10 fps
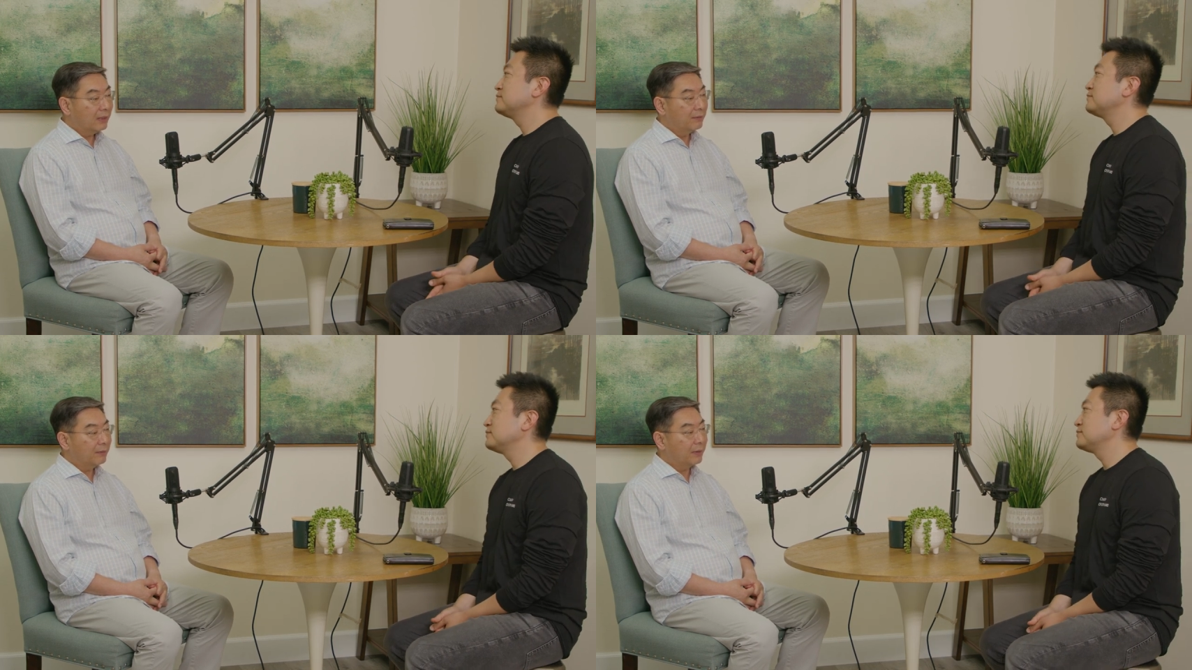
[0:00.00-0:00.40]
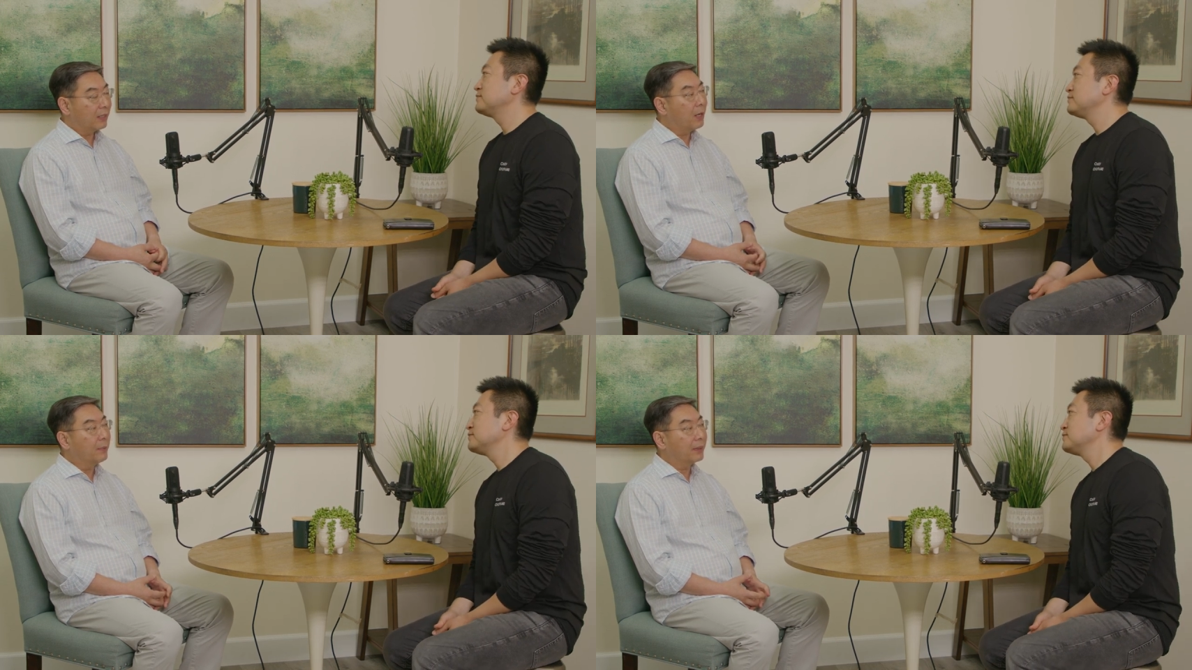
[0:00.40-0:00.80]
Speaker 1: uh, very
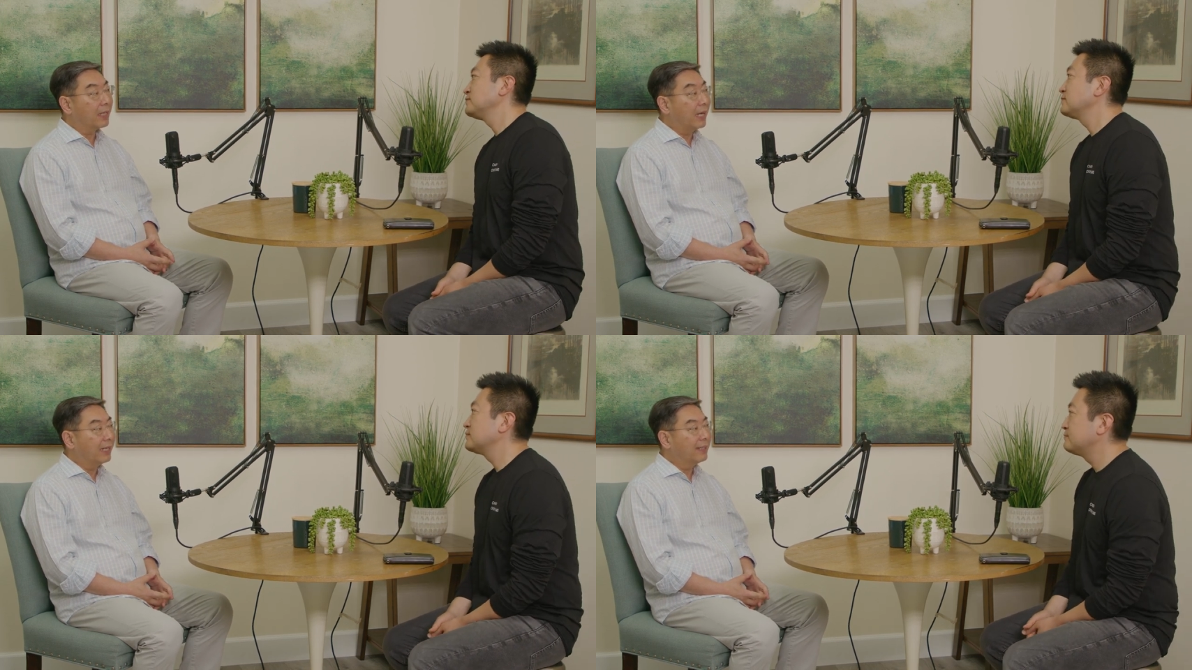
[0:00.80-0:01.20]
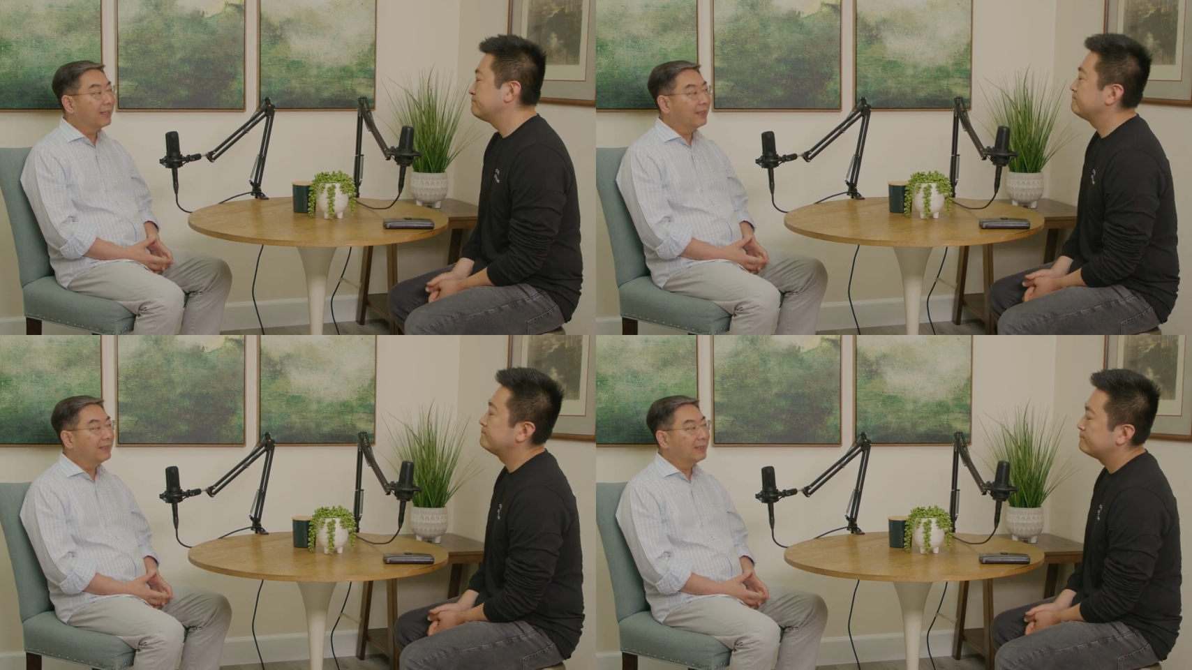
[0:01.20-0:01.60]

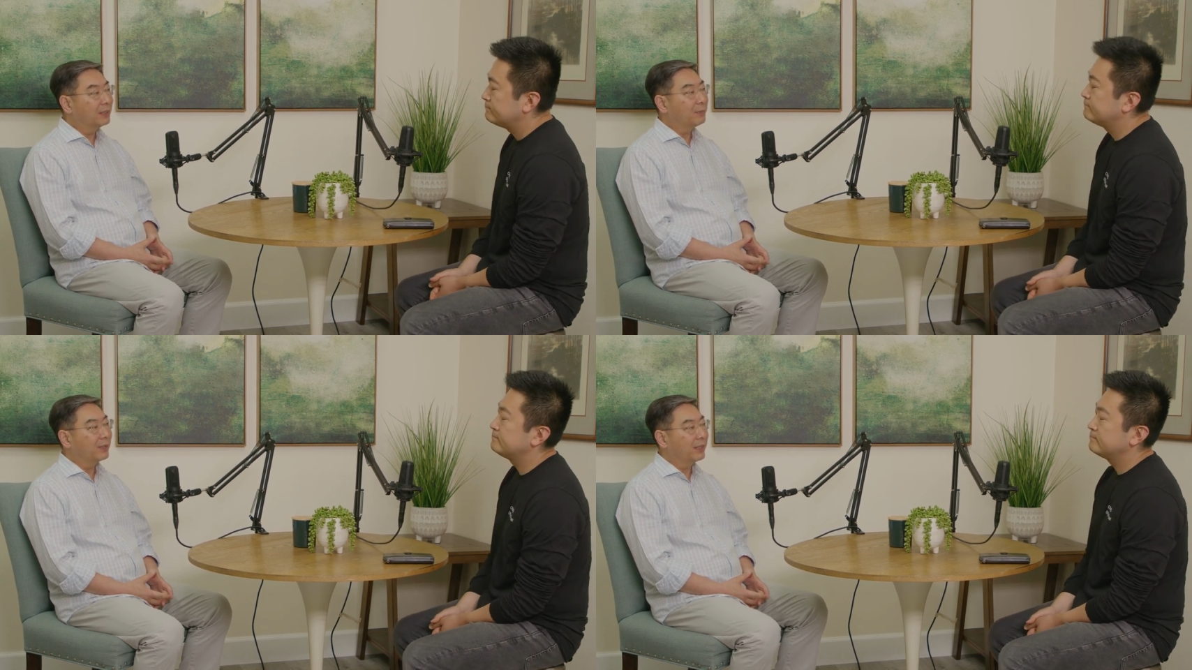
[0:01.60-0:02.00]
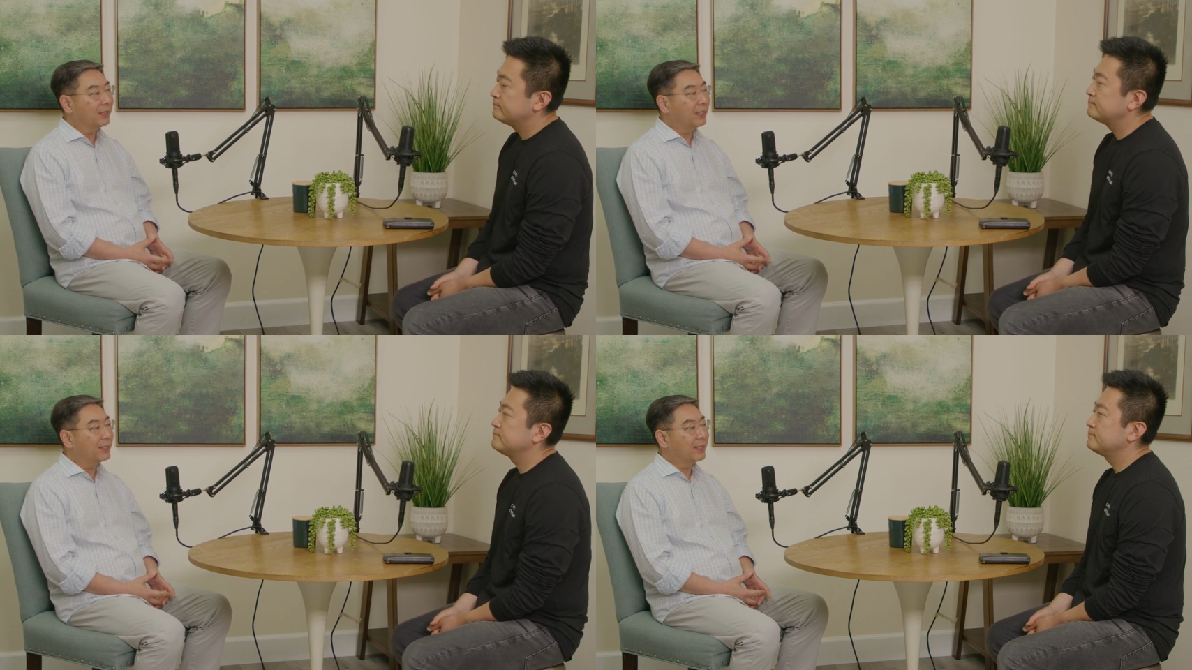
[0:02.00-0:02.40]
complicated, especially
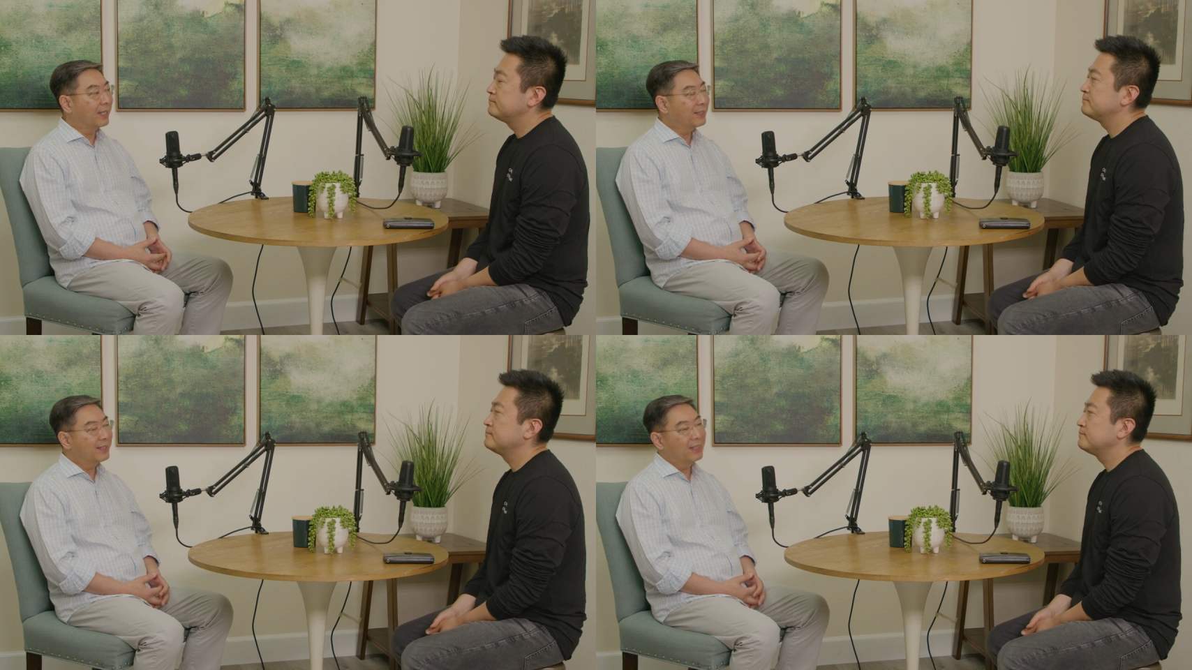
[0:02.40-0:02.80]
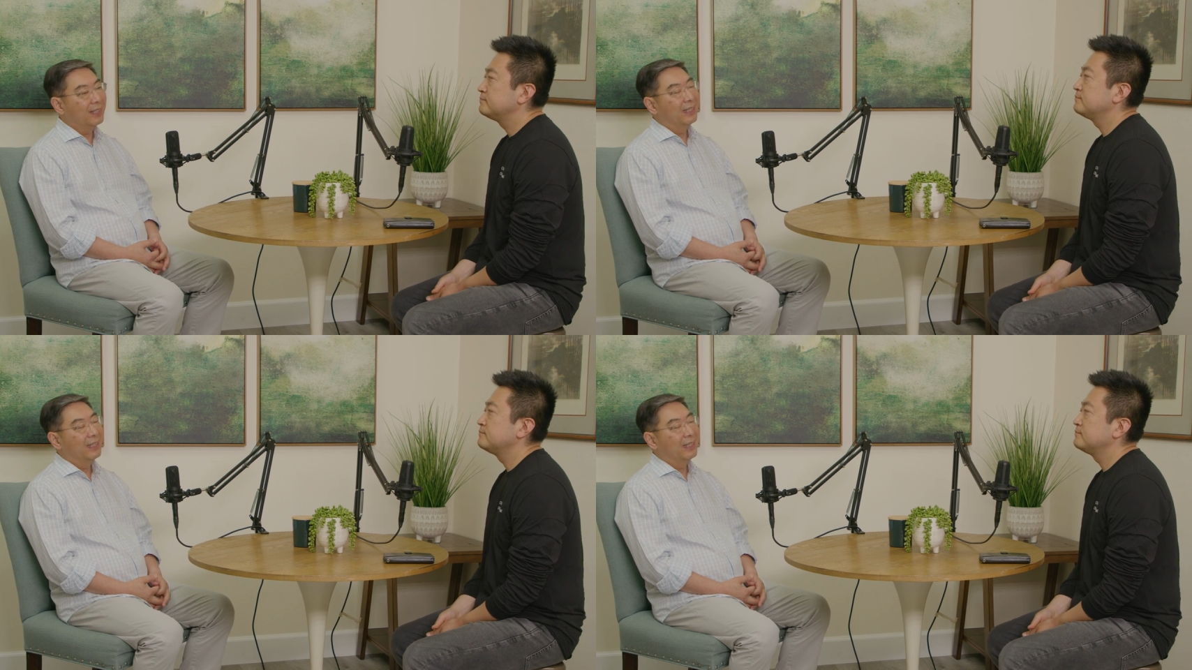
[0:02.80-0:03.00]
these days.